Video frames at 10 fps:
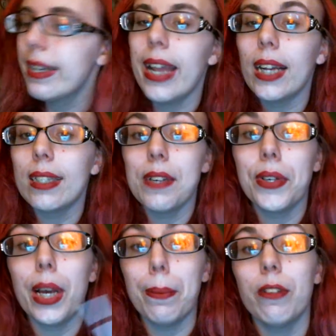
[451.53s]
Next, I have
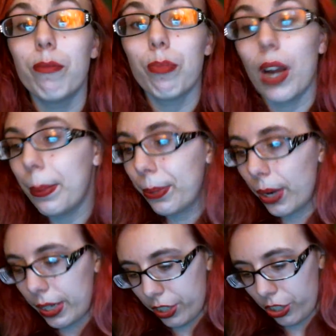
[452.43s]
a couple of brow products